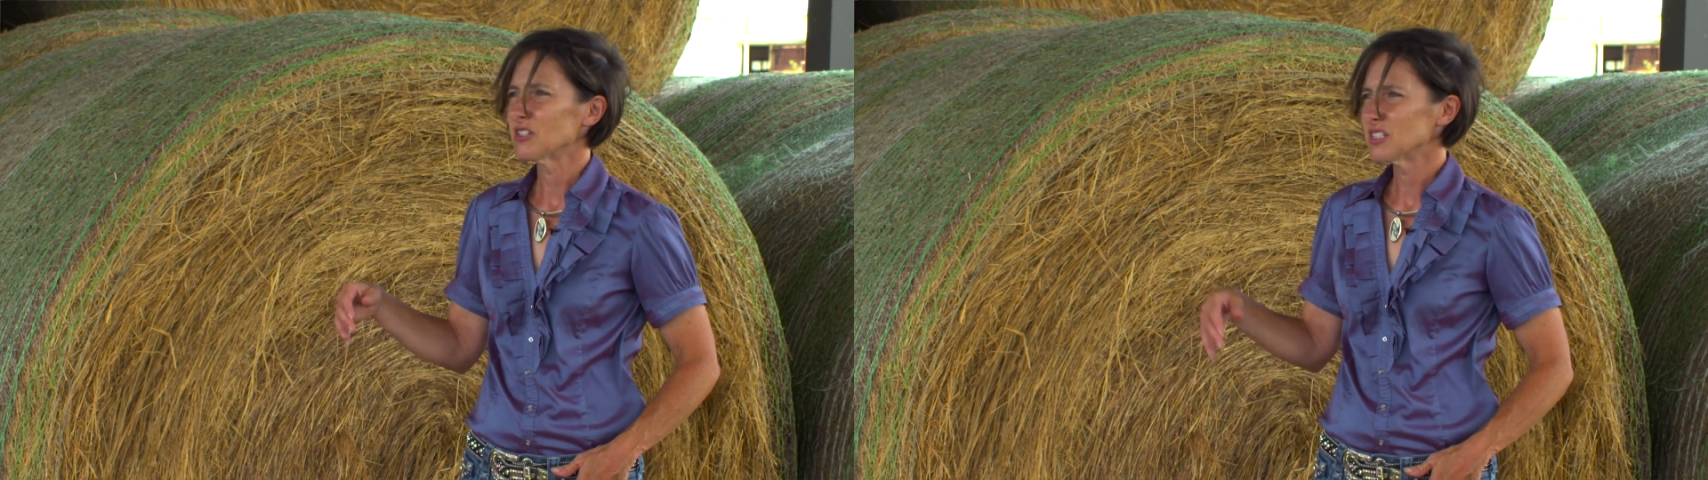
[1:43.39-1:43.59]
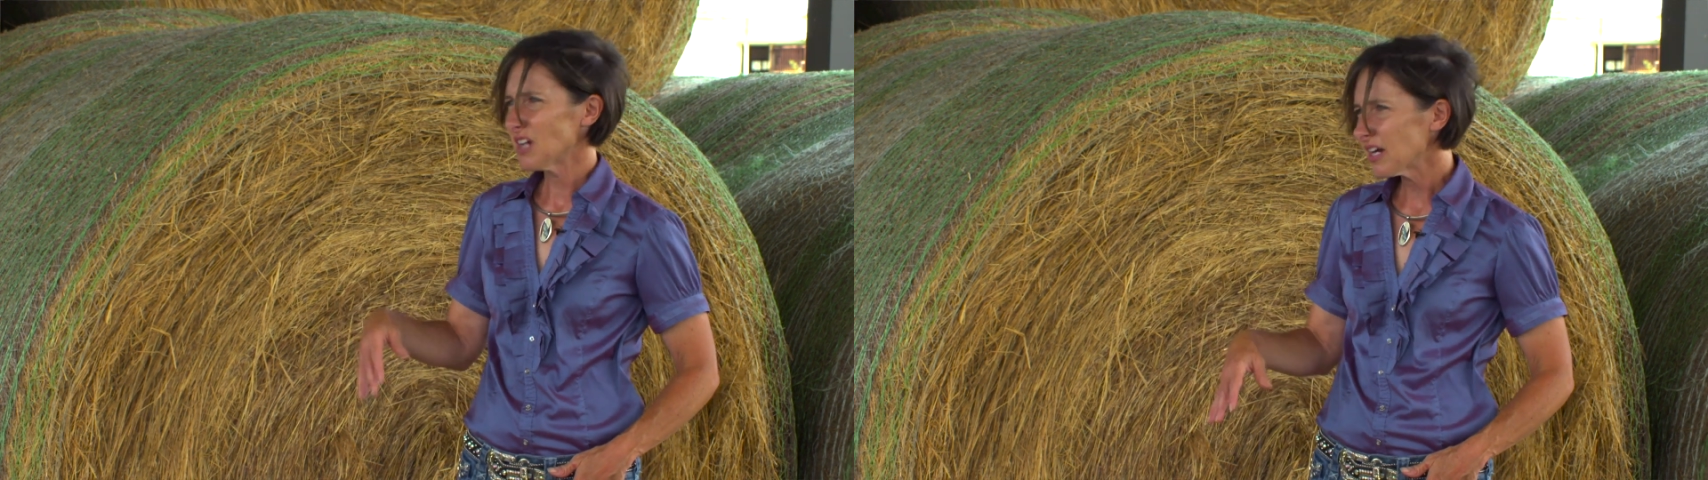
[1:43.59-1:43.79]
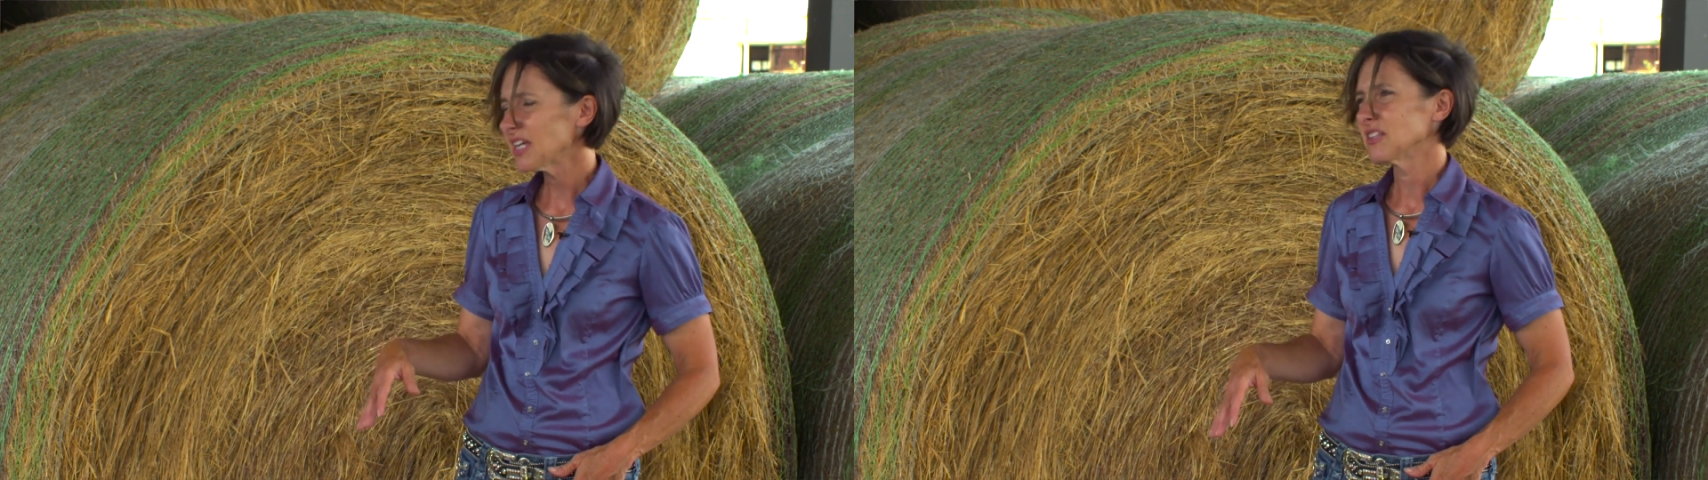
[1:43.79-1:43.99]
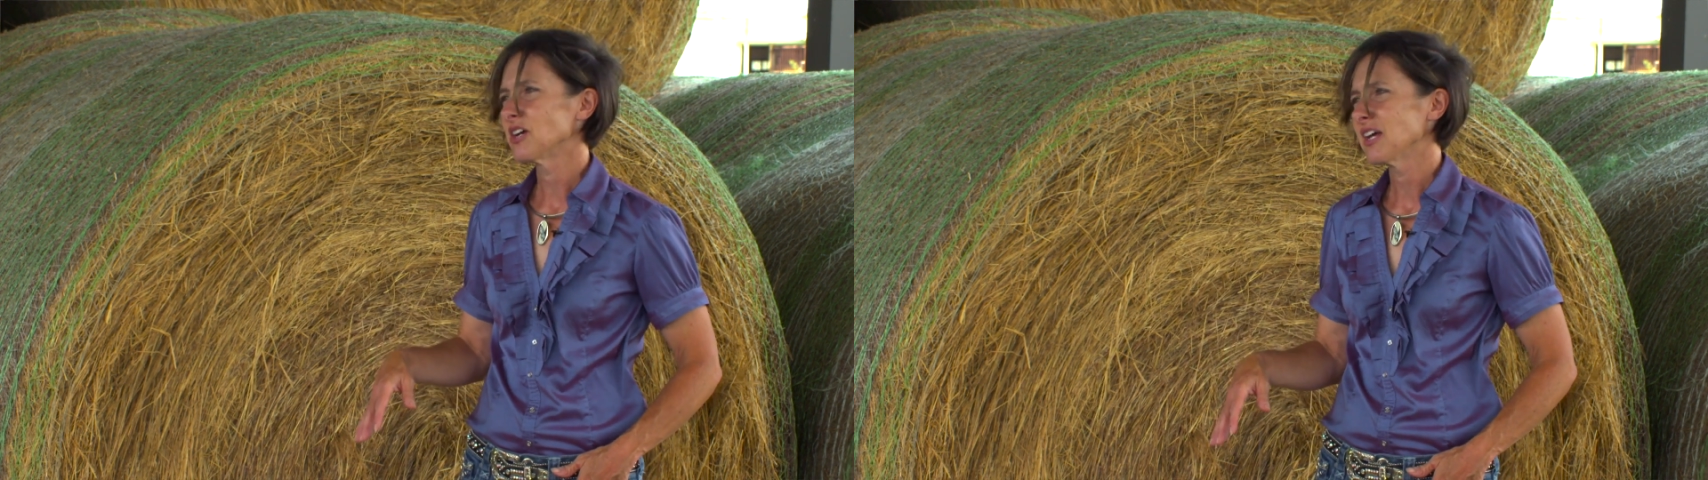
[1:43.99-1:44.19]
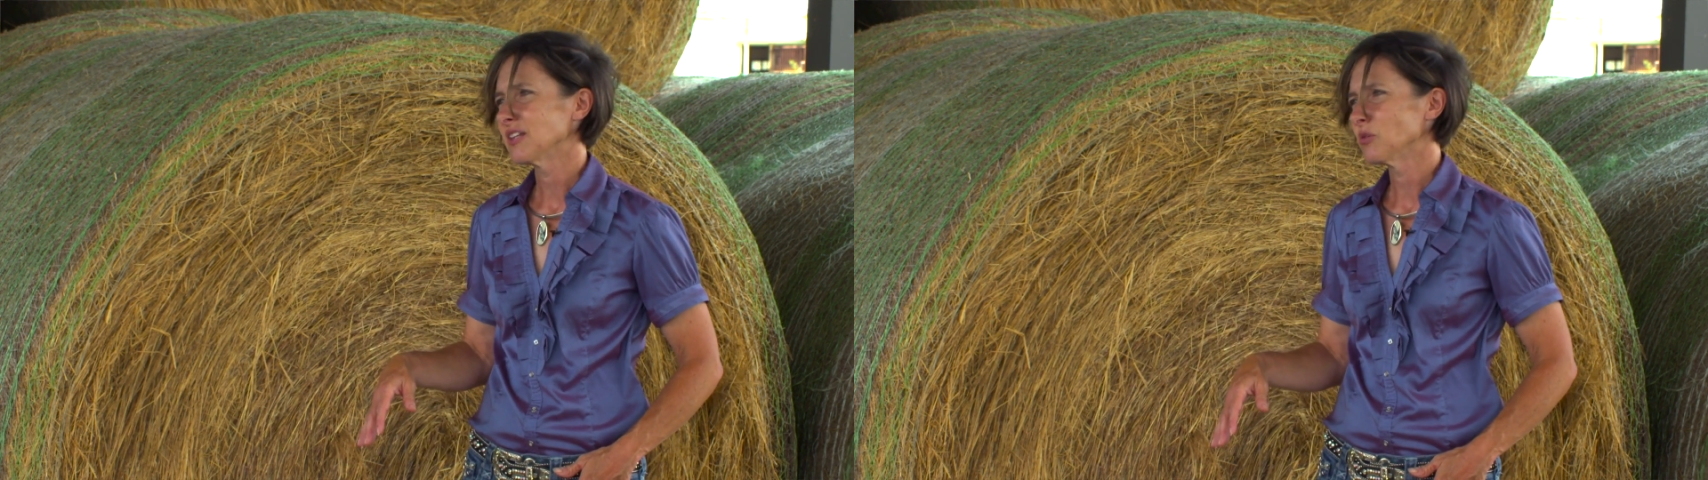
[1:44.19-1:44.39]
dunking their
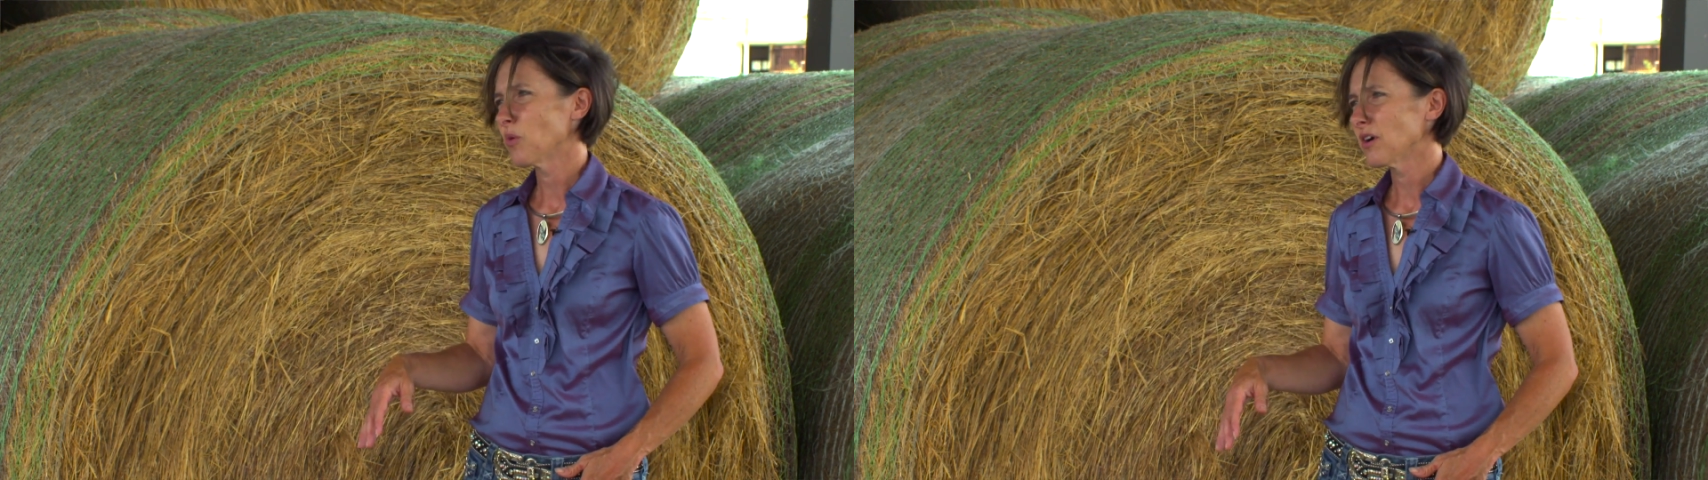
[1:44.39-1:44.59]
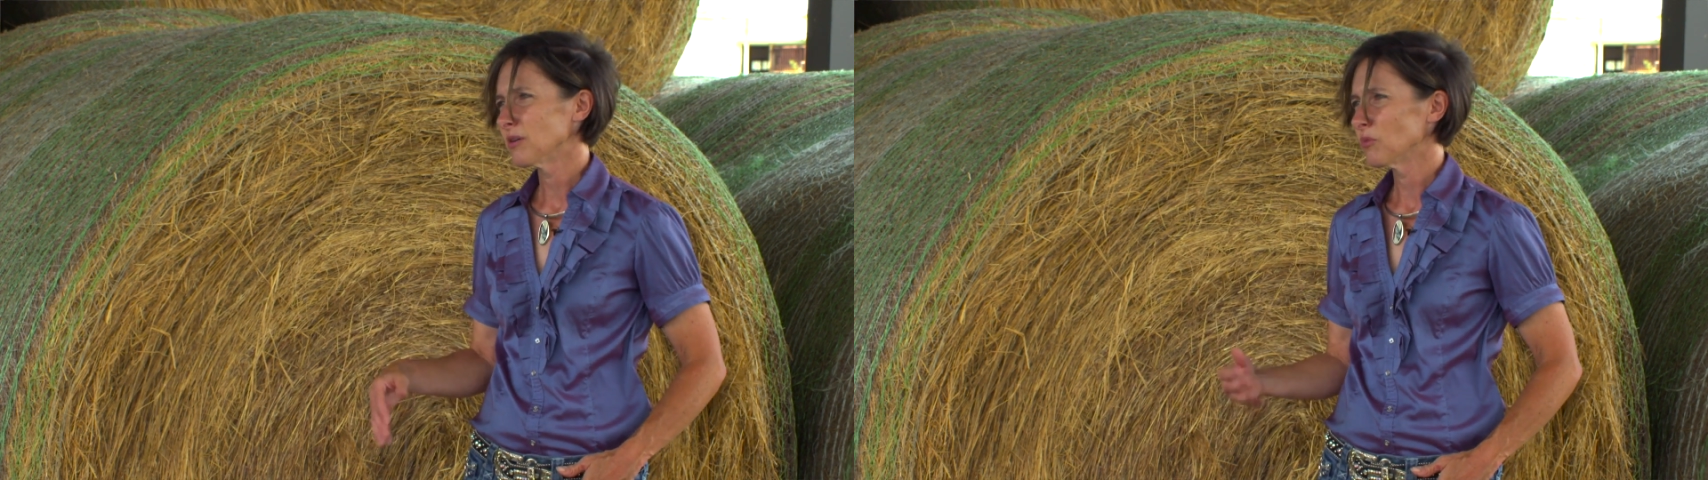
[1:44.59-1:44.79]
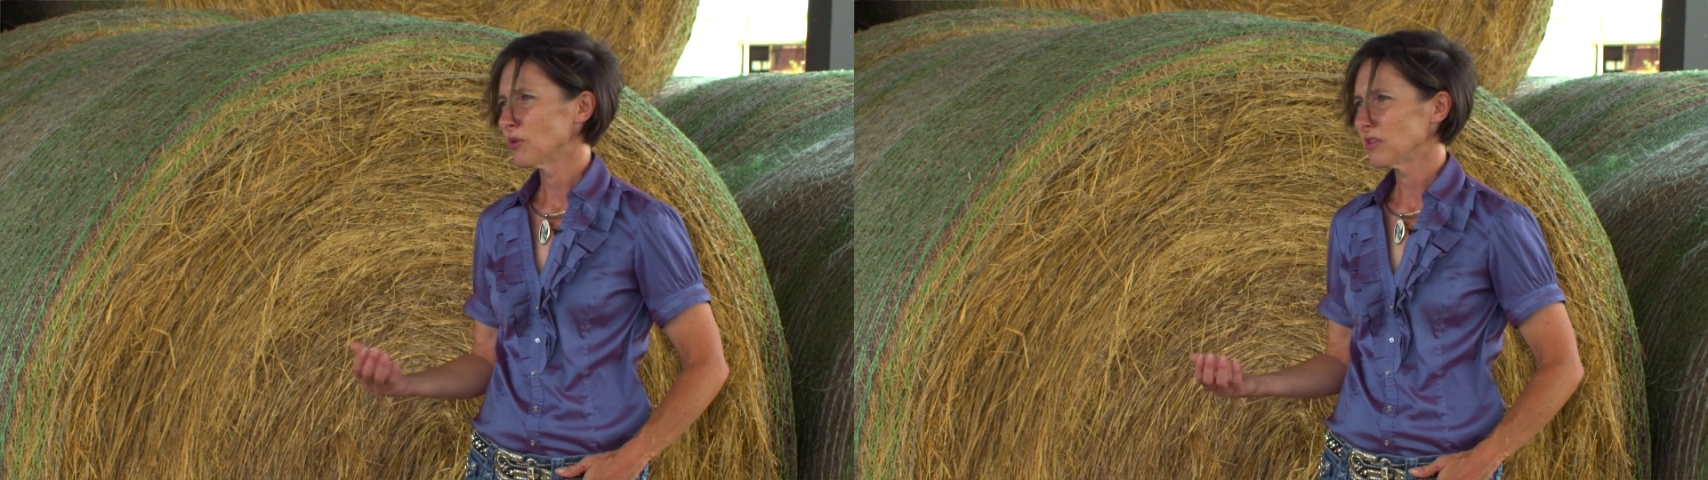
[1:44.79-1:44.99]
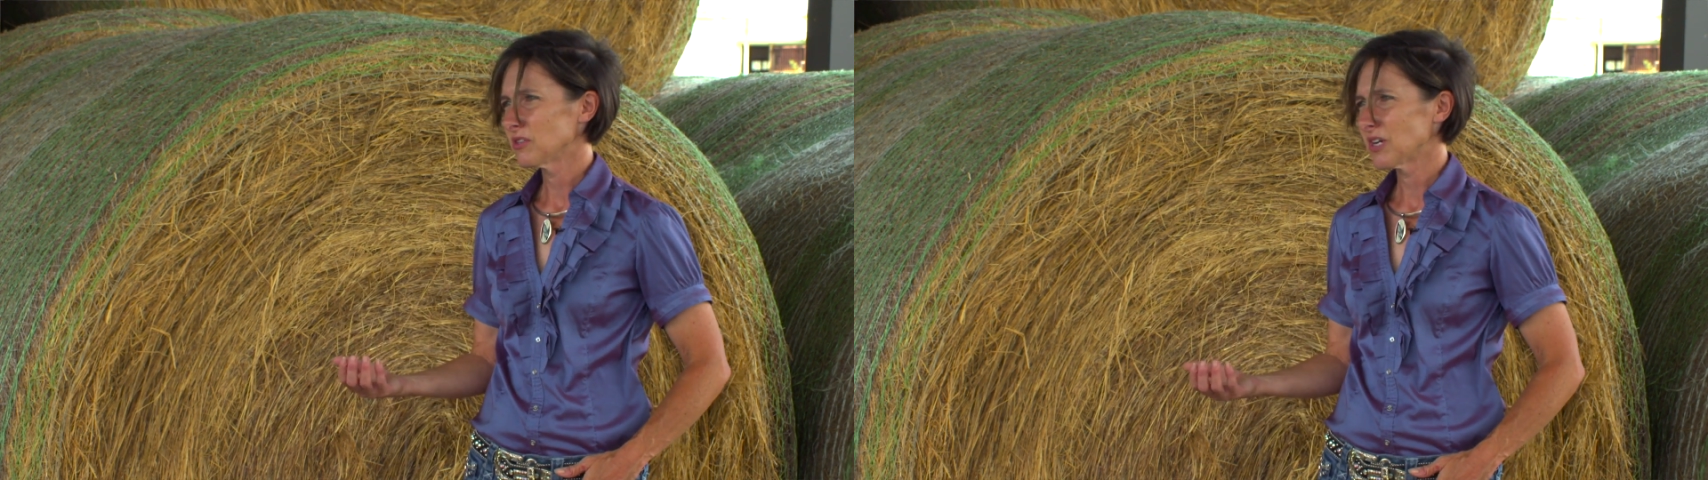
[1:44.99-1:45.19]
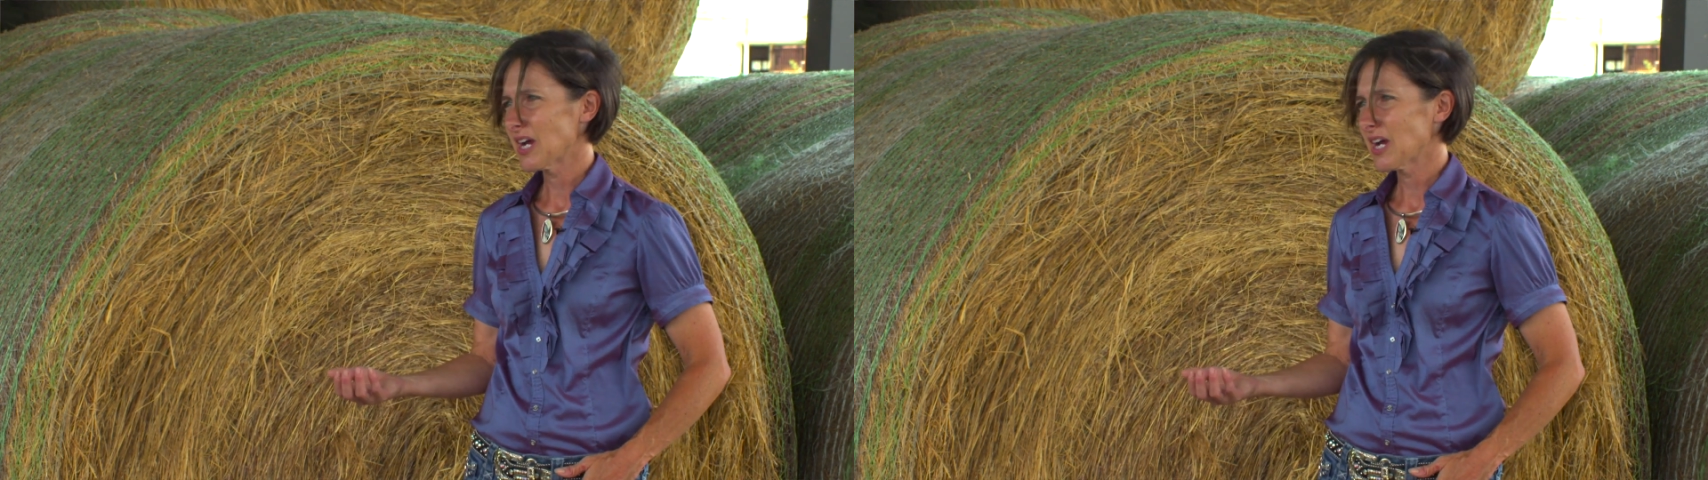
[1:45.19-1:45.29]
head in the water more than they're